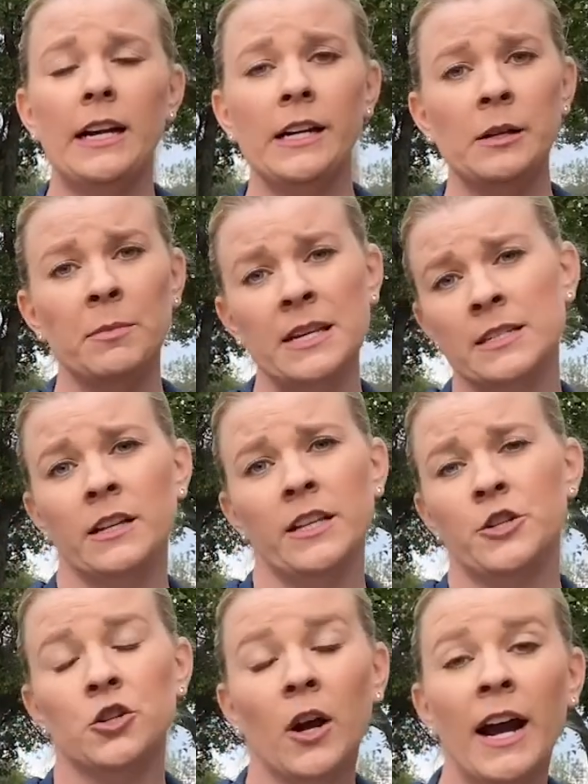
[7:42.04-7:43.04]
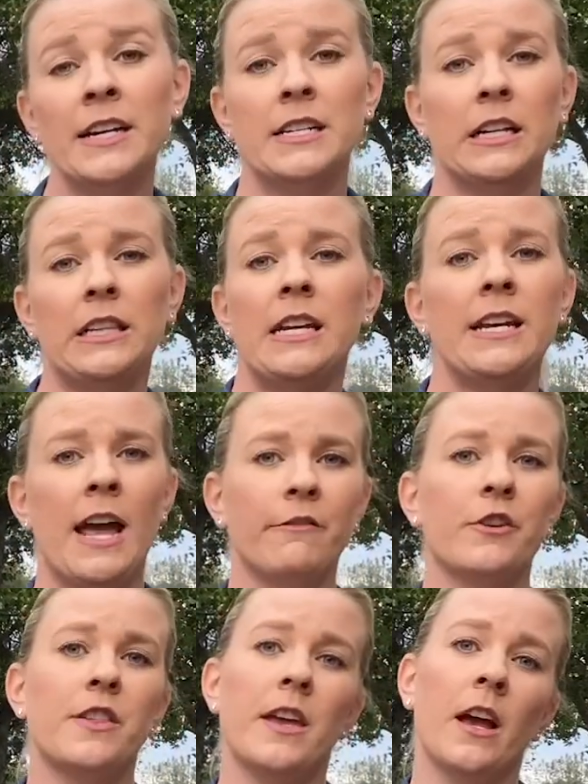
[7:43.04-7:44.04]
and basically try to clean
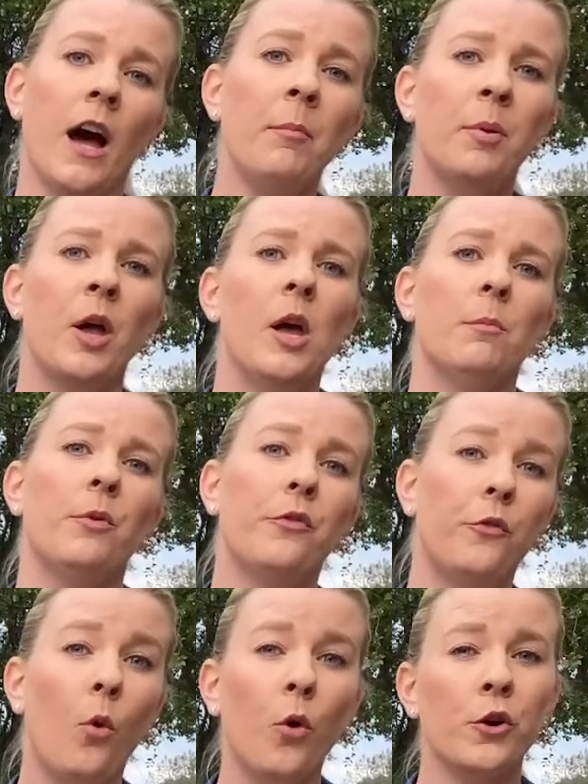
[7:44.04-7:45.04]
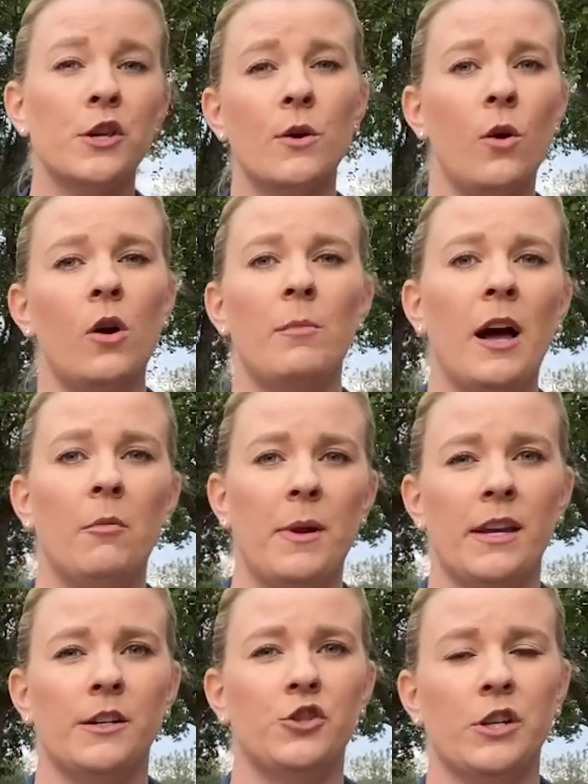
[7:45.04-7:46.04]
everything up before you go about
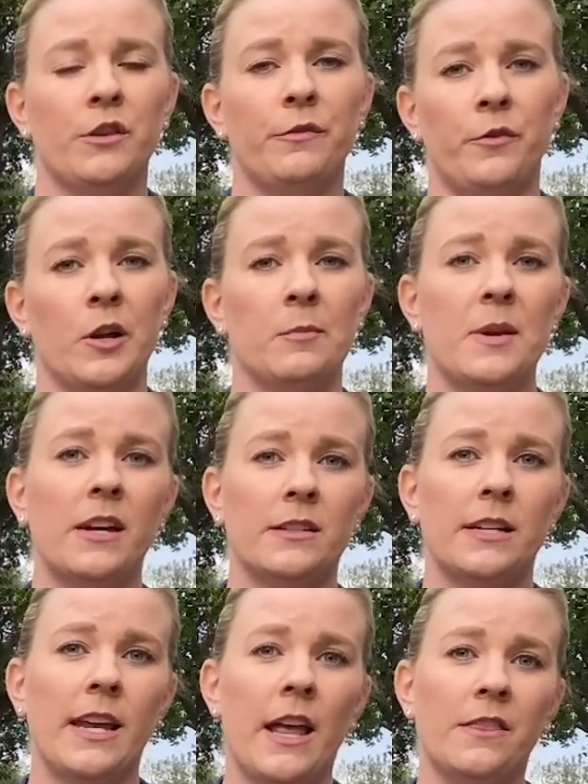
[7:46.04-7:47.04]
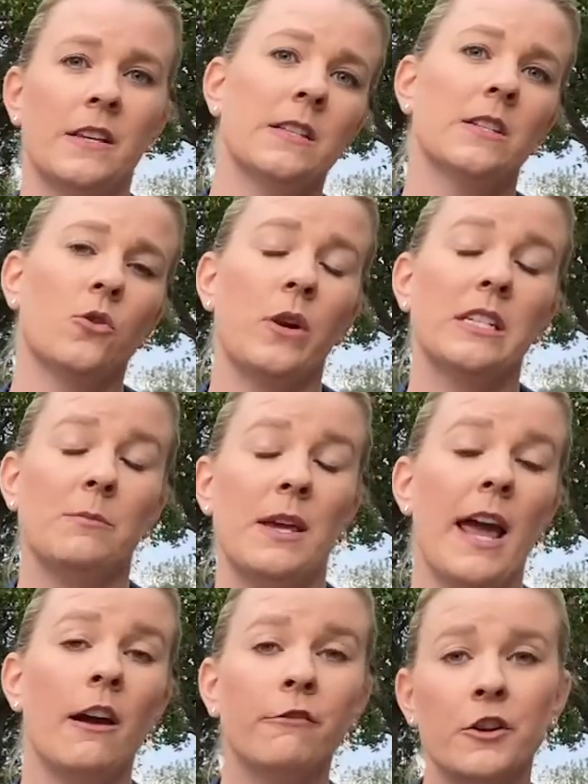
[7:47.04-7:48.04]
bandaging the foot, because again, this is going to be
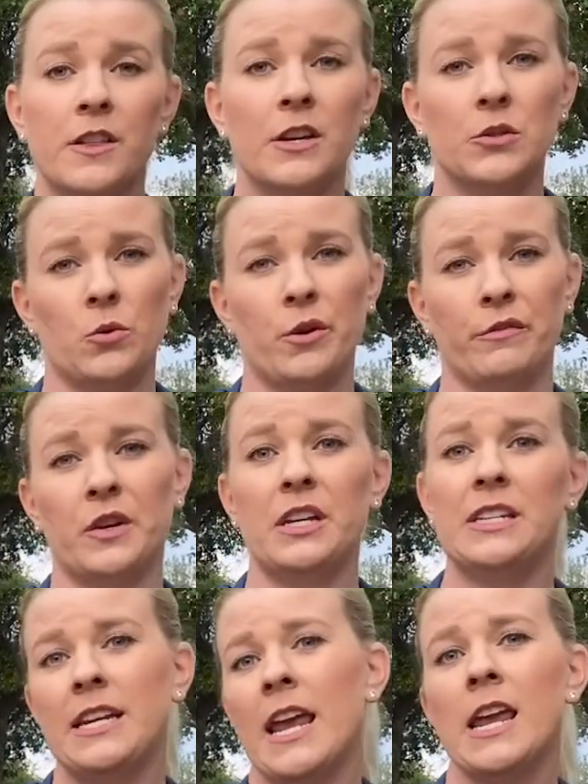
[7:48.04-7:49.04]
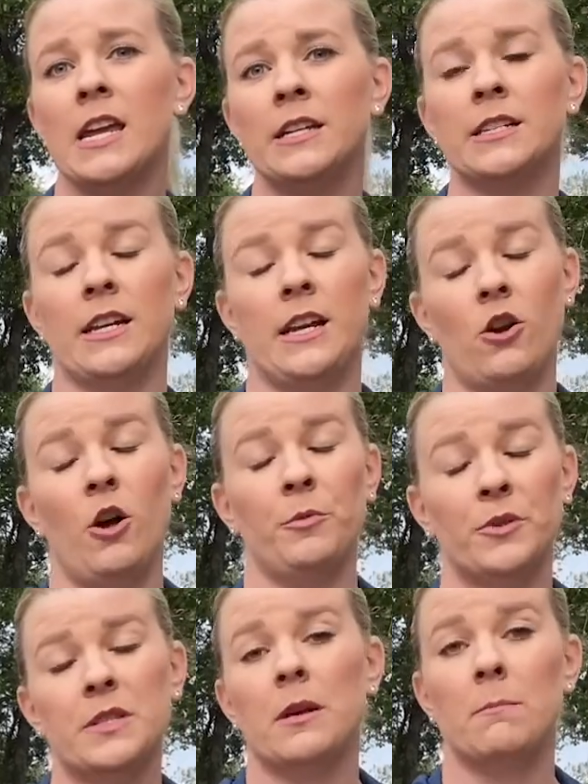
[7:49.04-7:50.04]
everything sort of contained in
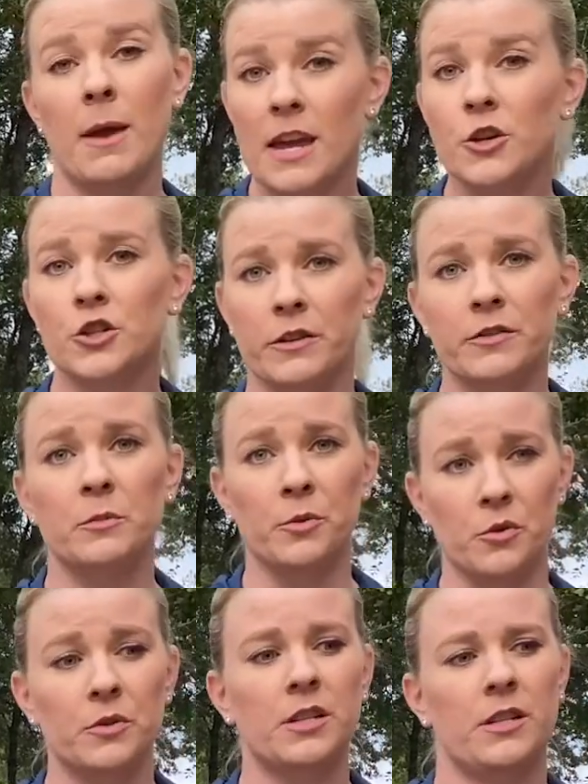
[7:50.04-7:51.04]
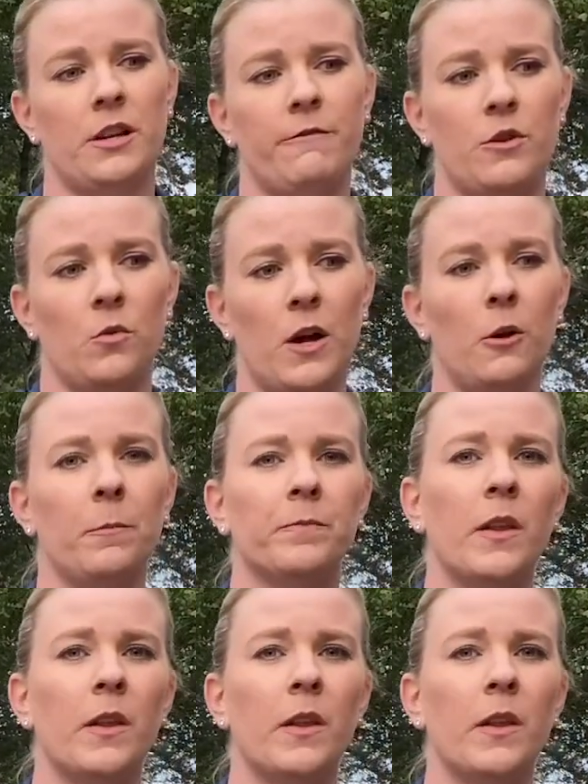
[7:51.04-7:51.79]
almost a makeshift boot, if you will.